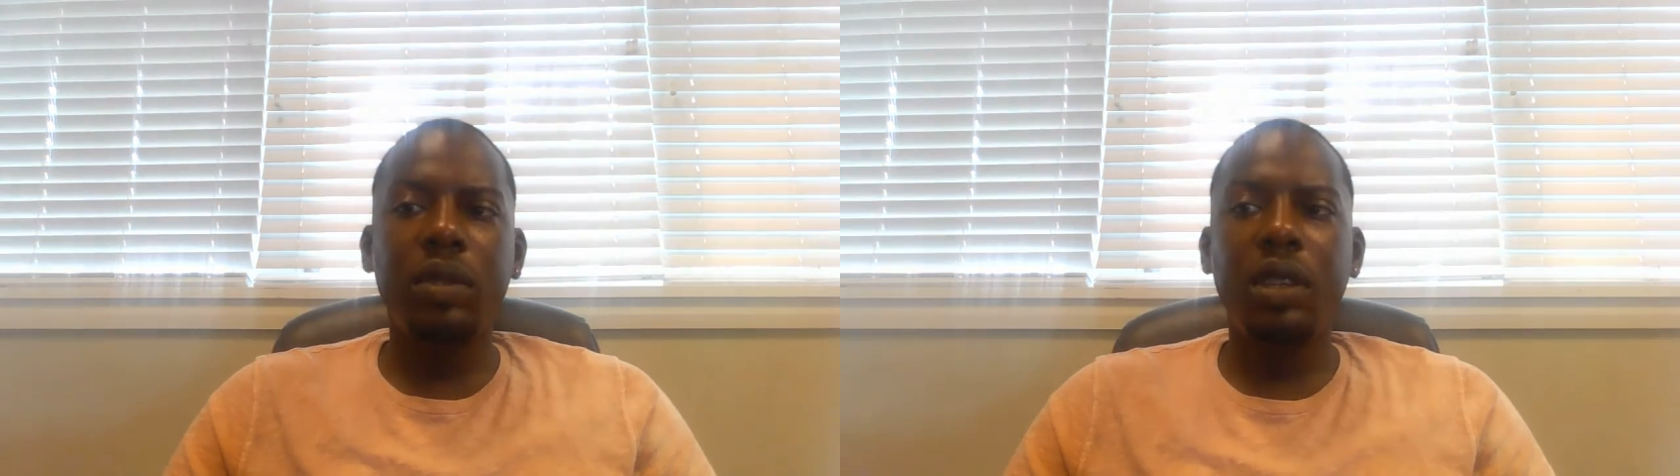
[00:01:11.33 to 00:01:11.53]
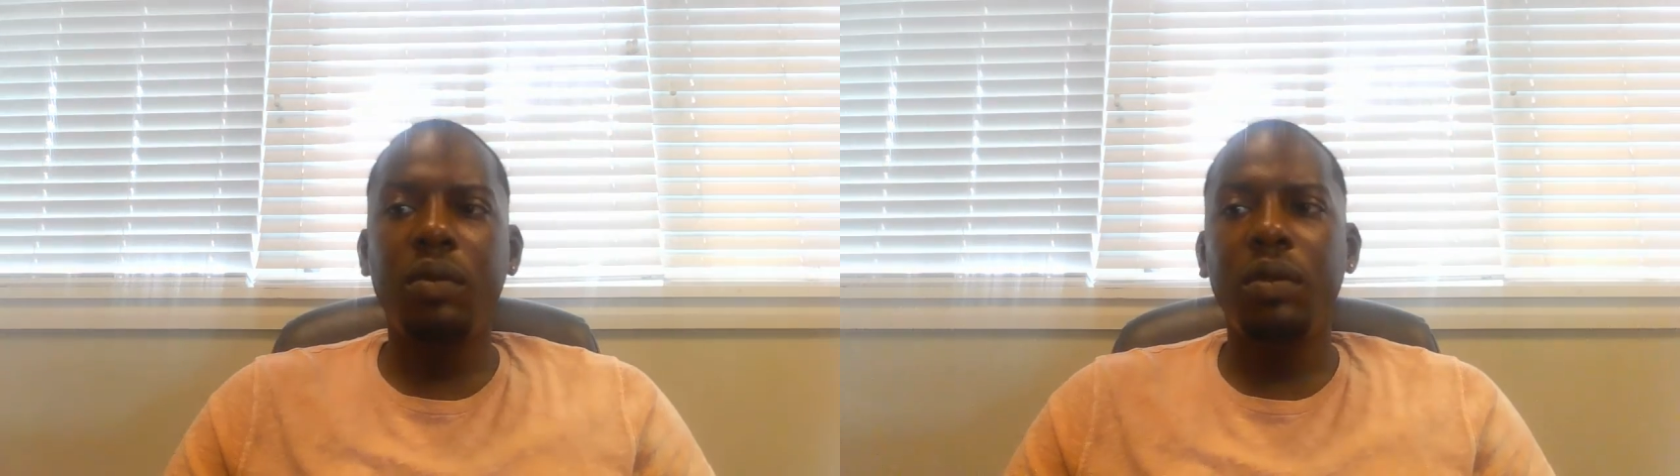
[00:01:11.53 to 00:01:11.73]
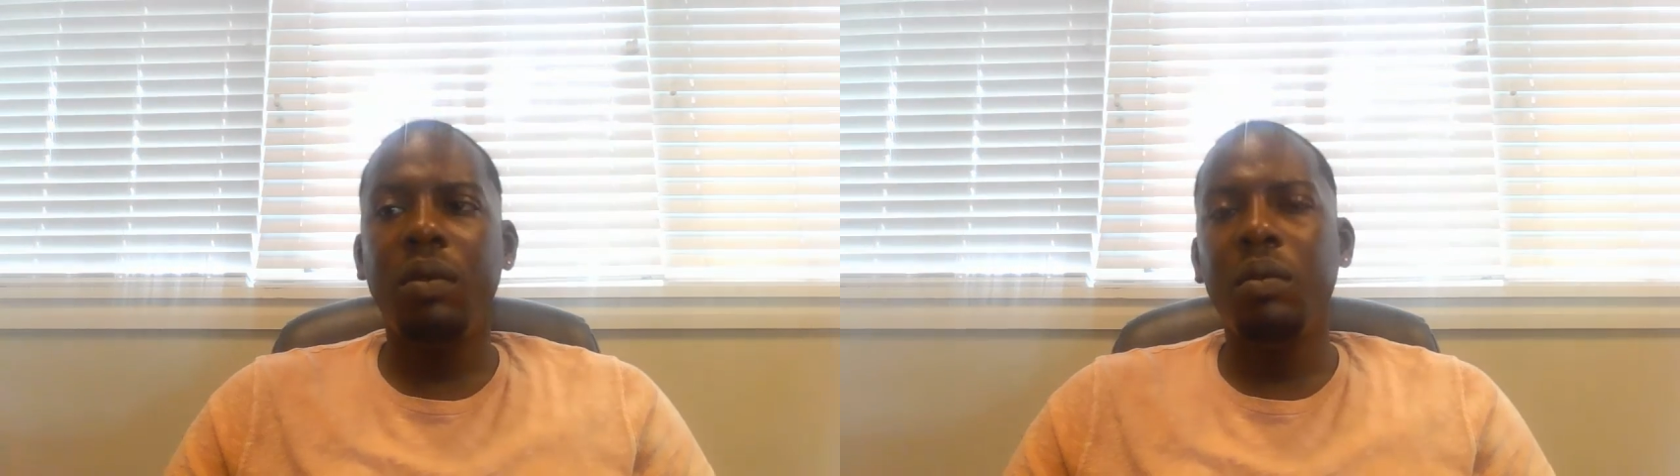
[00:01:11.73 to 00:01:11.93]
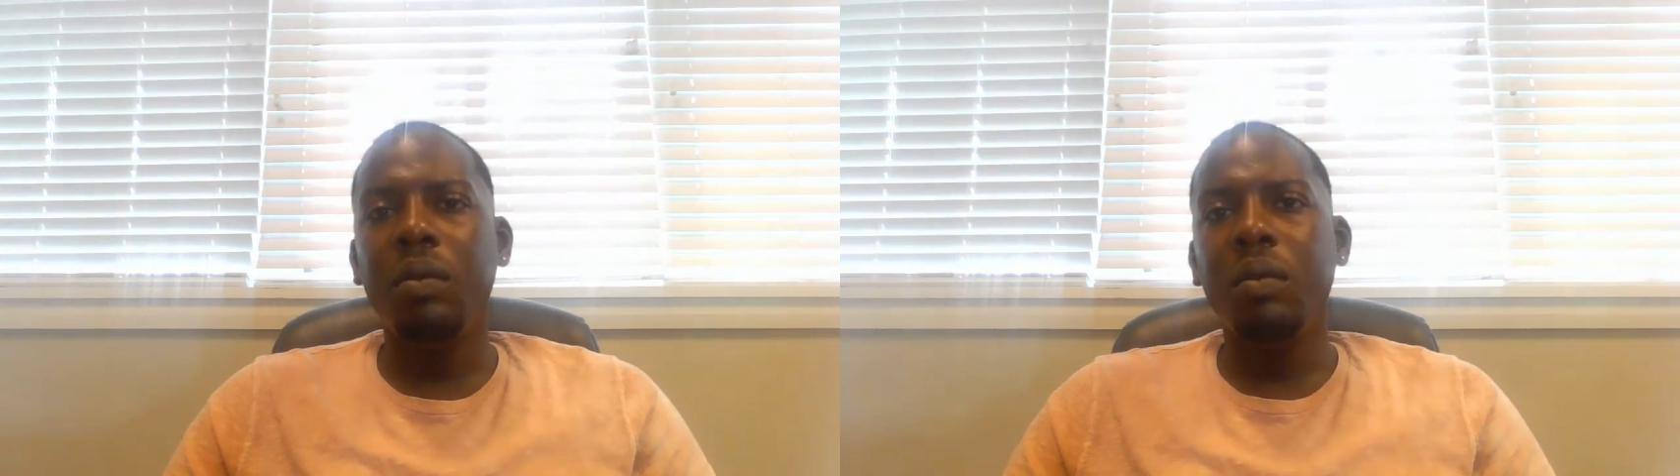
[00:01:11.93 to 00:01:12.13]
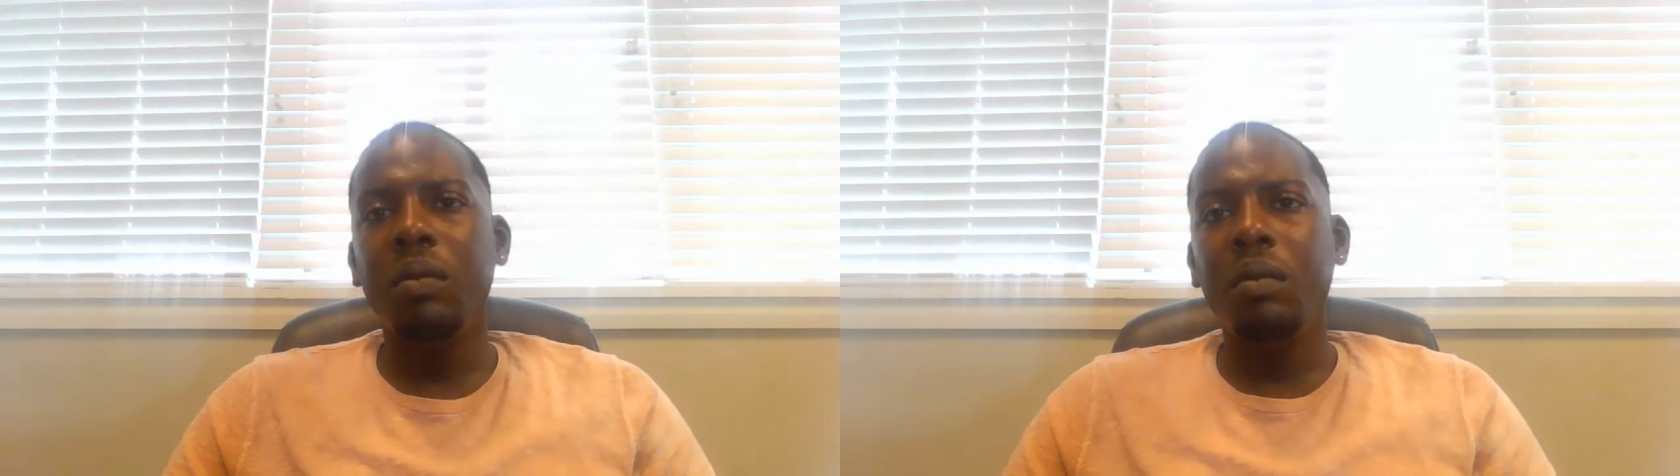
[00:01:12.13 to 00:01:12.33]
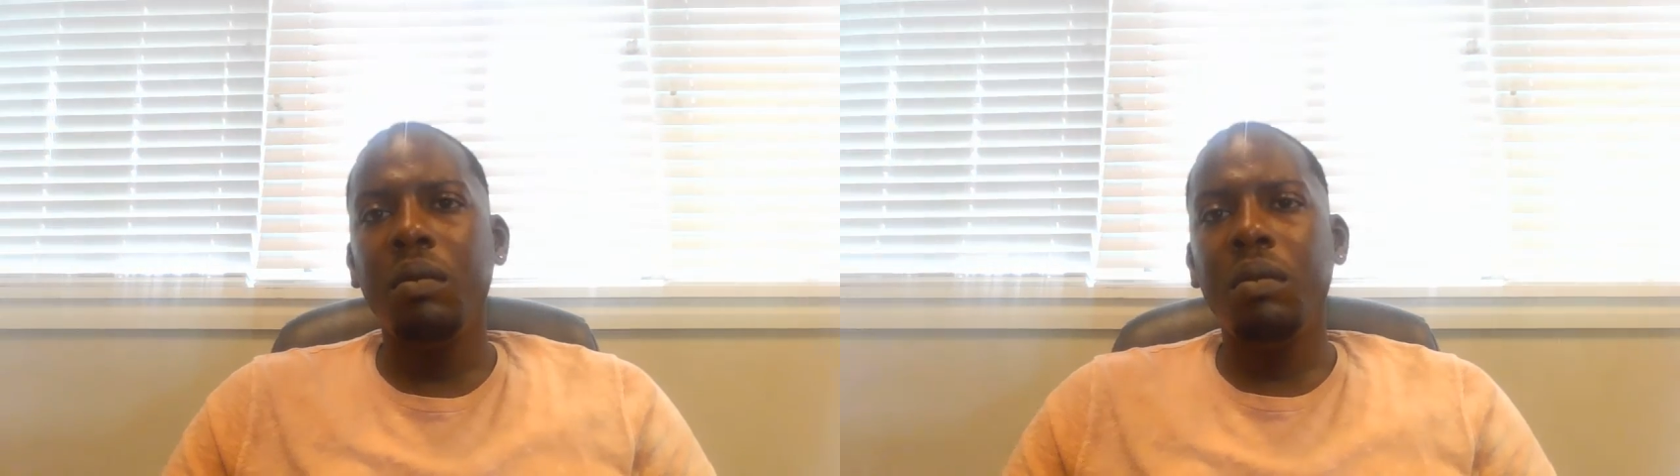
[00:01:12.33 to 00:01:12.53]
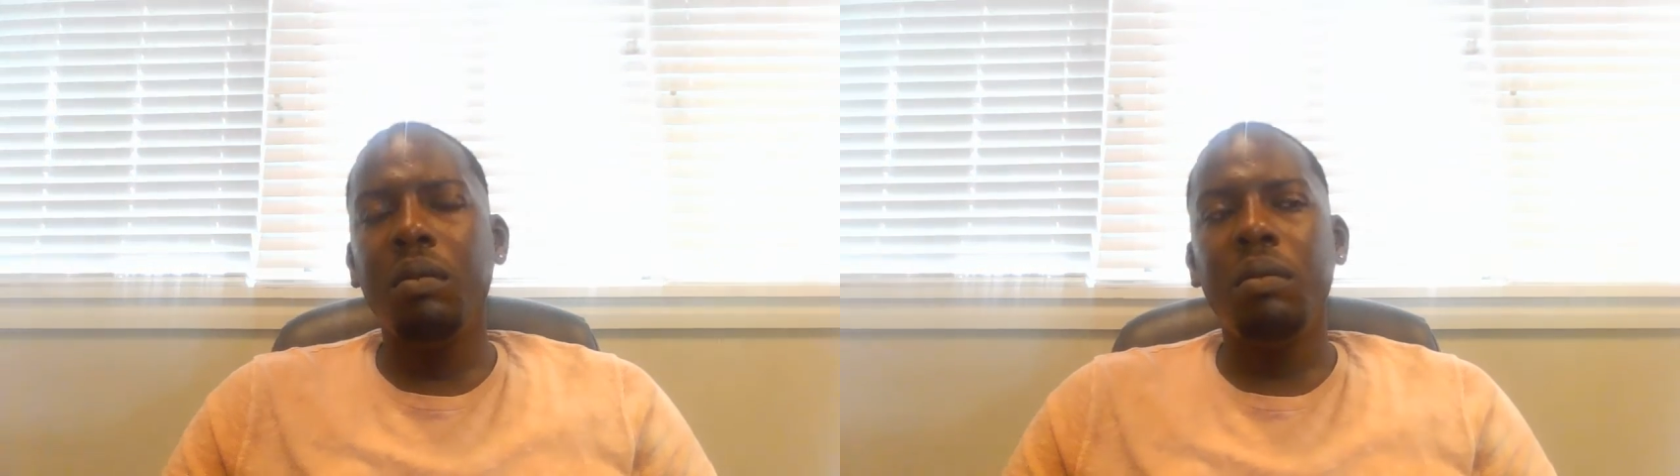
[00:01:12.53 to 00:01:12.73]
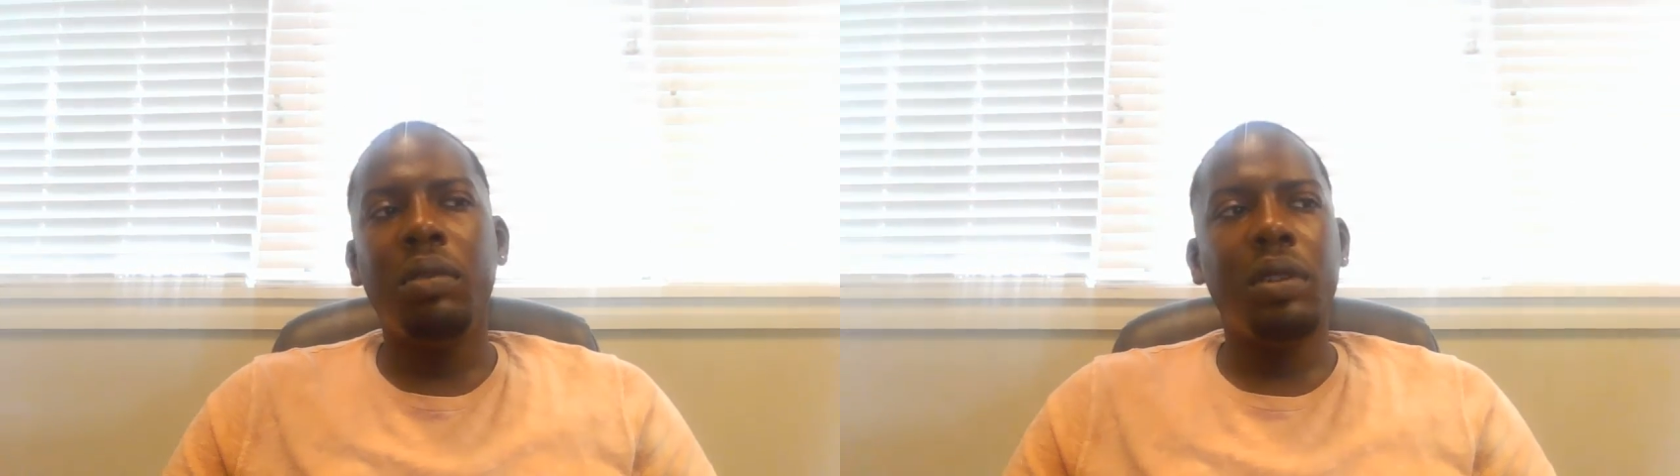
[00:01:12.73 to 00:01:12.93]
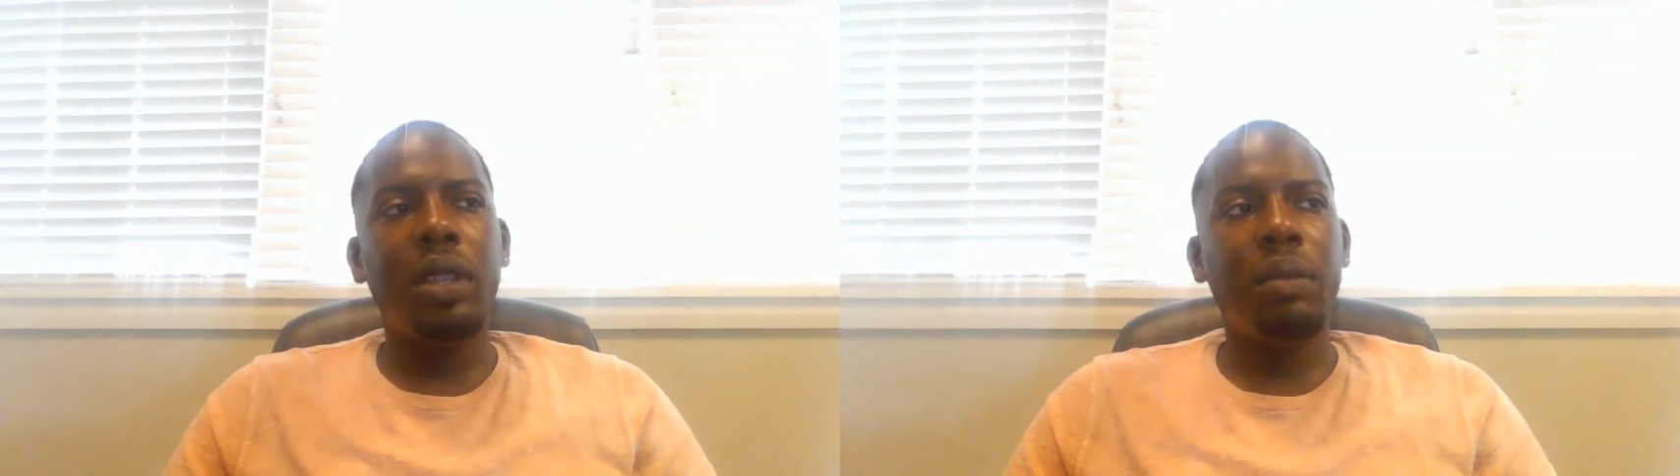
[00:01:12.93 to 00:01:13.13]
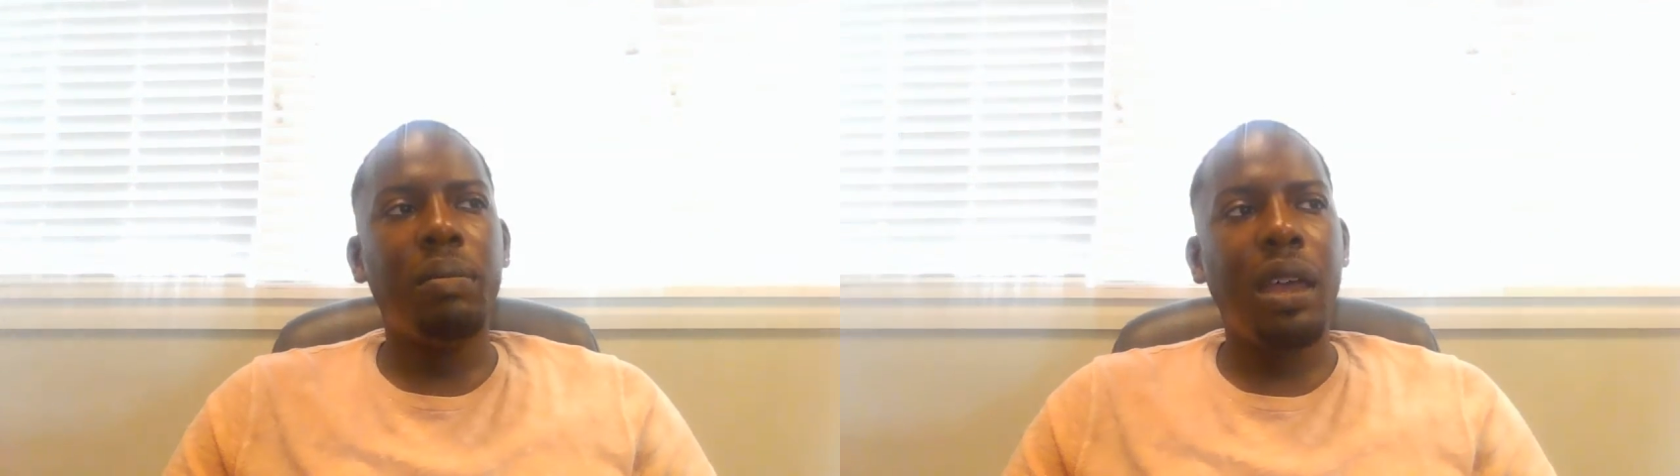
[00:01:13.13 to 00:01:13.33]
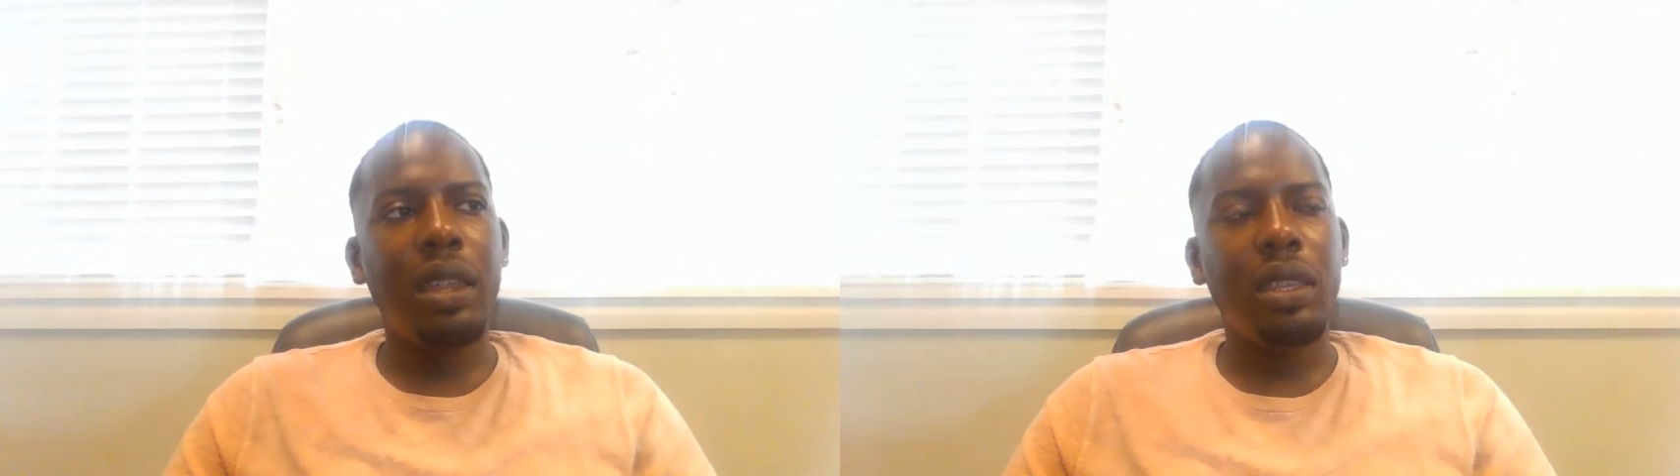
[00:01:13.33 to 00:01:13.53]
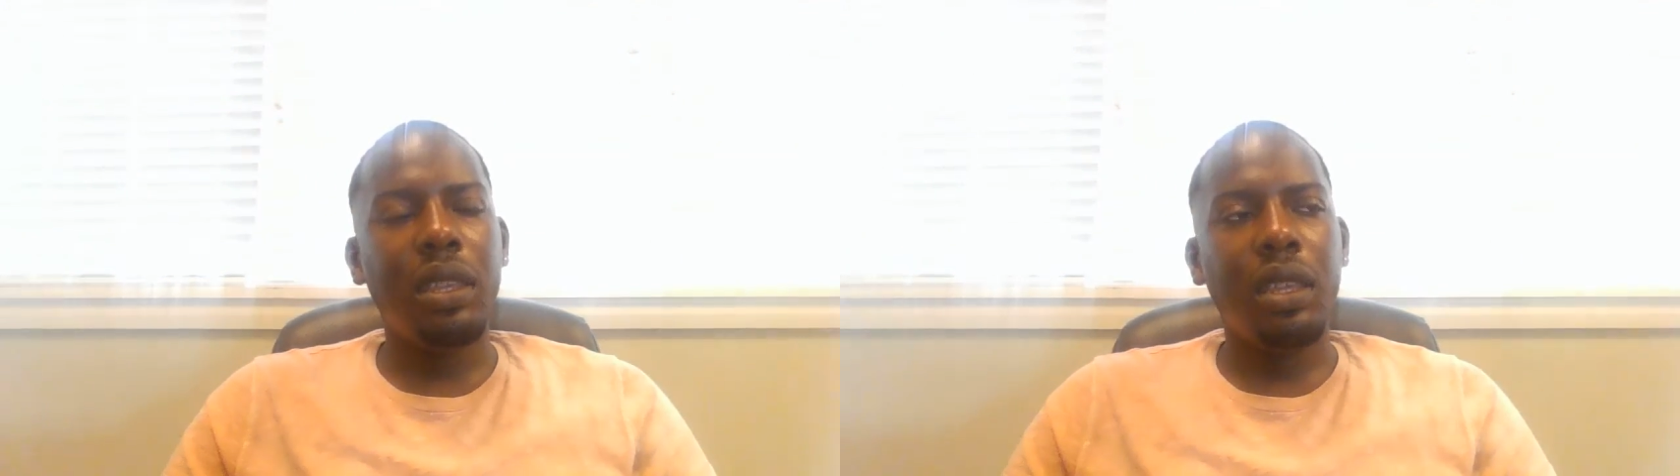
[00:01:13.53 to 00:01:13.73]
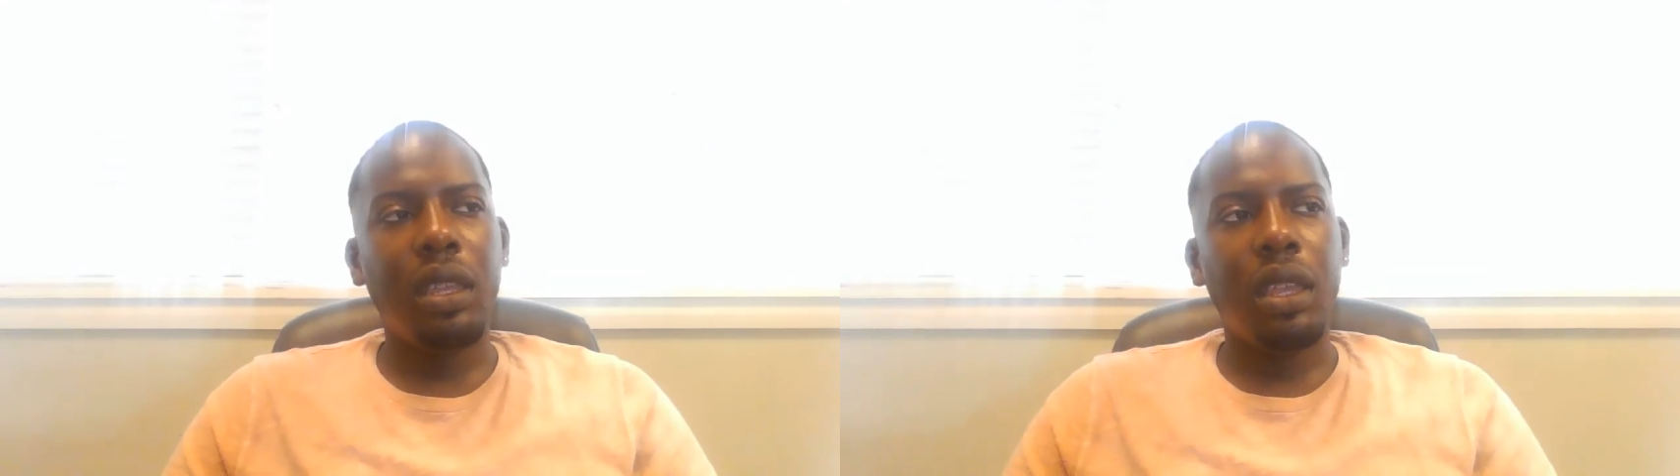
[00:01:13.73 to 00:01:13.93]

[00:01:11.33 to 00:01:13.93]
was having a birthday party,